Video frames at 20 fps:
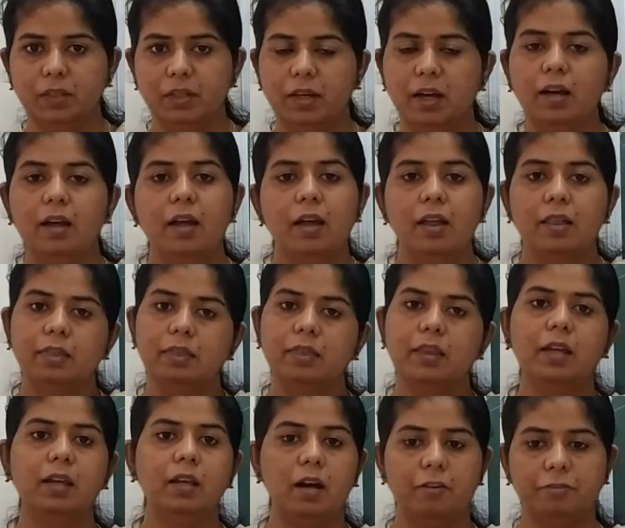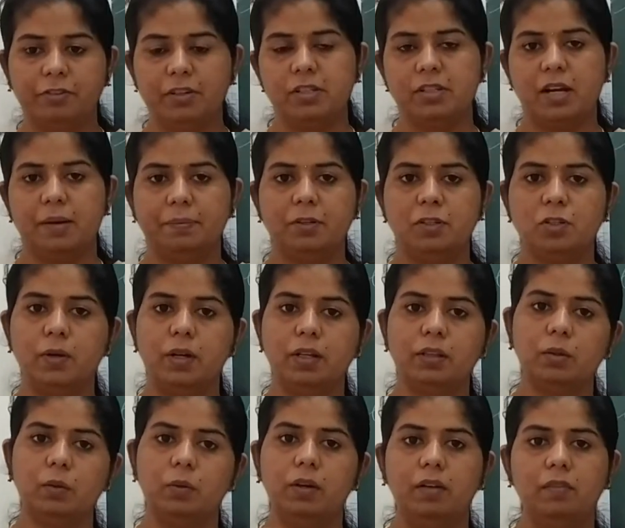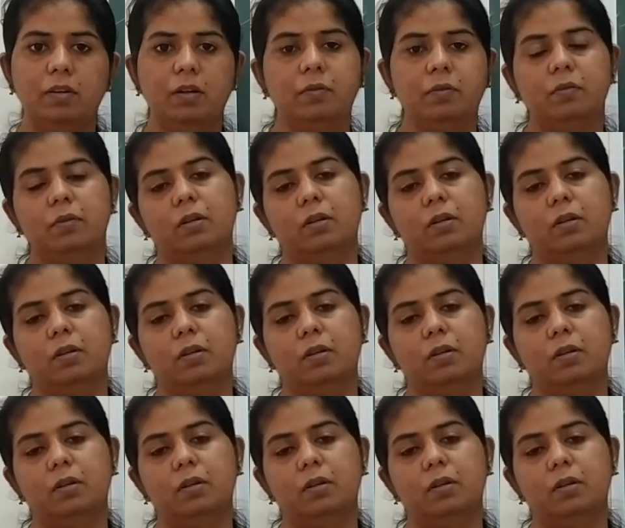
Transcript: Yeah. Then after chapter 12 only